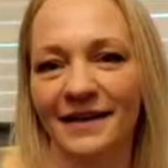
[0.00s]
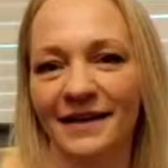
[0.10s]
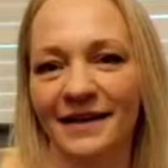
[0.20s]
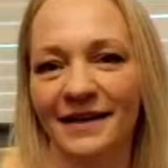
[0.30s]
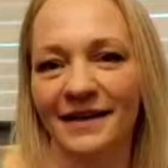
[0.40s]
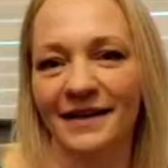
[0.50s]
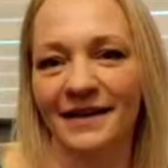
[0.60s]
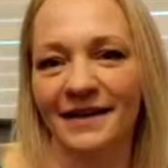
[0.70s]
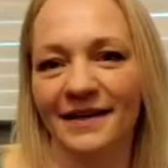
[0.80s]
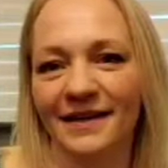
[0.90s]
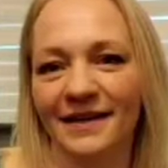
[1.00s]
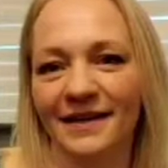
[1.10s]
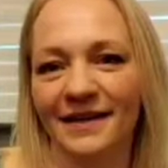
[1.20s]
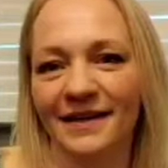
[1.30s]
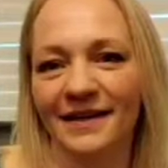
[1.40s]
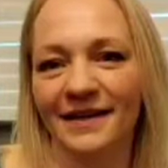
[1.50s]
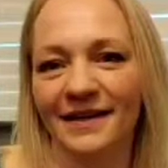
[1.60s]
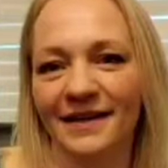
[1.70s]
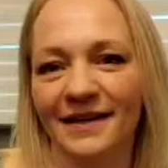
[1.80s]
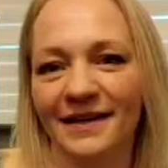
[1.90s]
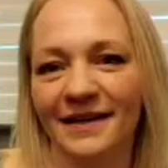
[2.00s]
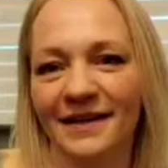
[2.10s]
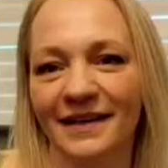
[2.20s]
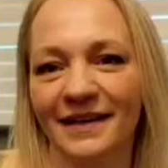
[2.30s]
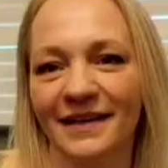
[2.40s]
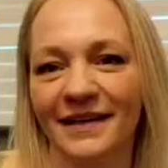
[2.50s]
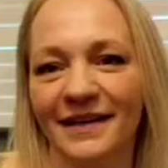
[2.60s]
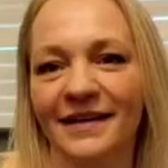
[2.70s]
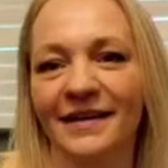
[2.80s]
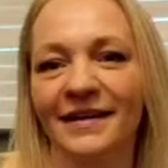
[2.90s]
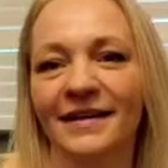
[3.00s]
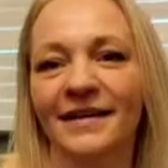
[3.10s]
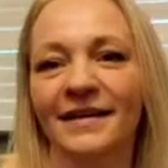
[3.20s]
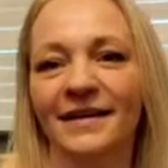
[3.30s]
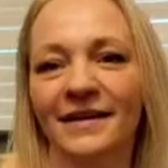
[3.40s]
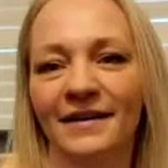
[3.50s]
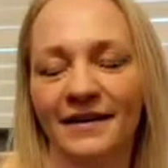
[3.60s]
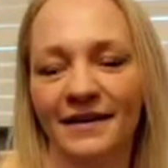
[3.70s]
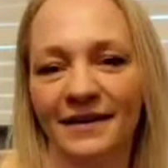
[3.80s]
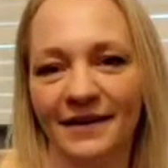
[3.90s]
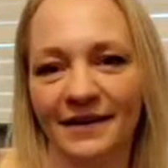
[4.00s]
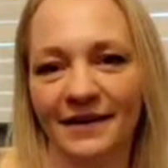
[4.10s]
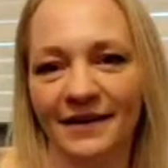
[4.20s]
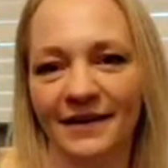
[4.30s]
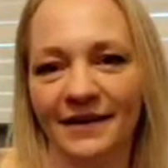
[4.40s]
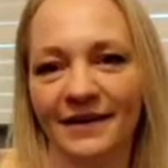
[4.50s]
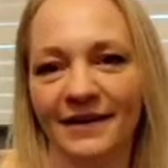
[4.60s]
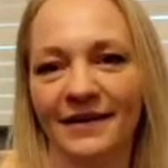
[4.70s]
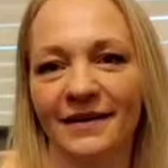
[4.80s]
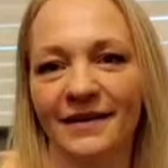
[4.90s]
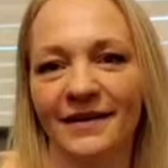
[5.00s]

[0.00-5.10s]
(not speaking)